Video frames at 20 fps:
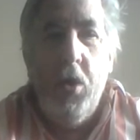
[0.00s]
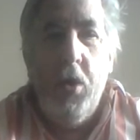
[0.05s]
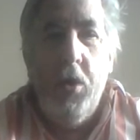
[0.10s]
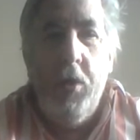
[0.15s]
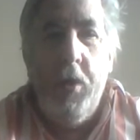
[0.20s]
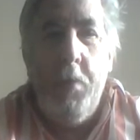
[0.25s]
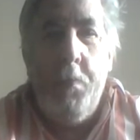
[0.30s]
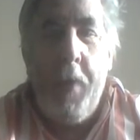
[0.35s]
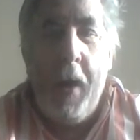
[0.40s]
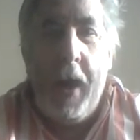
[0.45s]

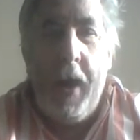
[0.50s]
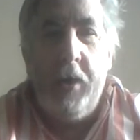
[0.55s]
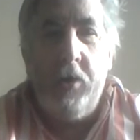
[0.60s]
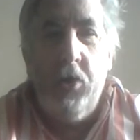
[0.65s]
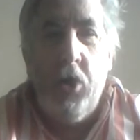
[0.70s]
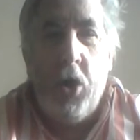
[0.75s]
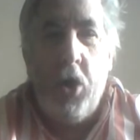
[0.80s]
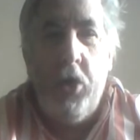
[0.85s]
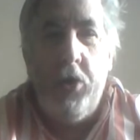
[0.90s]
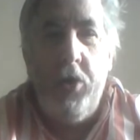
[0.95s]
the part
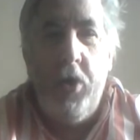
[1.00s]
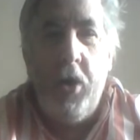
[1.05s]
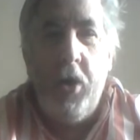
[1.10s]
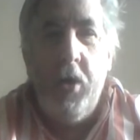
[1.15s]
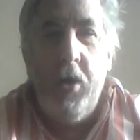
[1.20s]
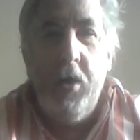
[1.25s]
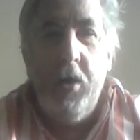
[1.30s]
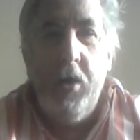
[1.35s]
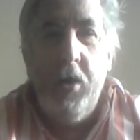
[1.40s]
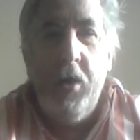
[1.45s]
order
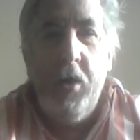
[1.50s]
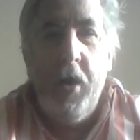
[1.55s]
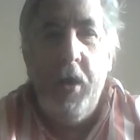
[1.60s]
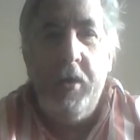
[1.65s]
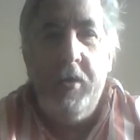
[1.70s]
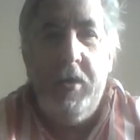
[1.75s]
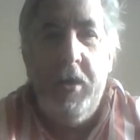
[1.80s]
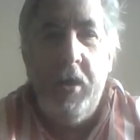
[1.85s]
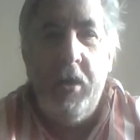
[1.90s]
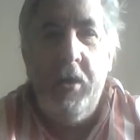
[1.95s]

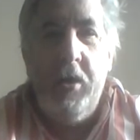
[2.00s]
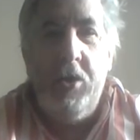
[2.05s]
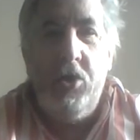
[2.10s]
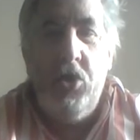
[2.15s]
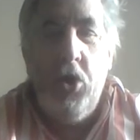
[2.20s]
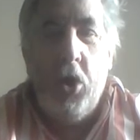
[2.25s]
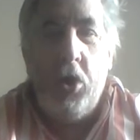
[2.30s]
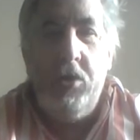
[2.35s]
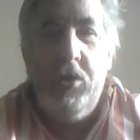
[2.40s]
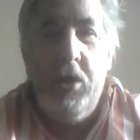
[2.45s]
until the
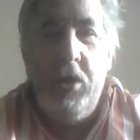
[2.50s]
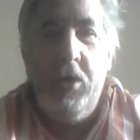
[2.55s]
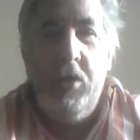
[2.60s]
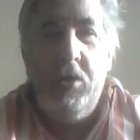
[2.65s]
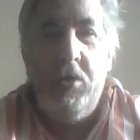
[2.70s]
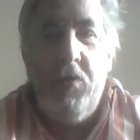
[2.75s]
shortage is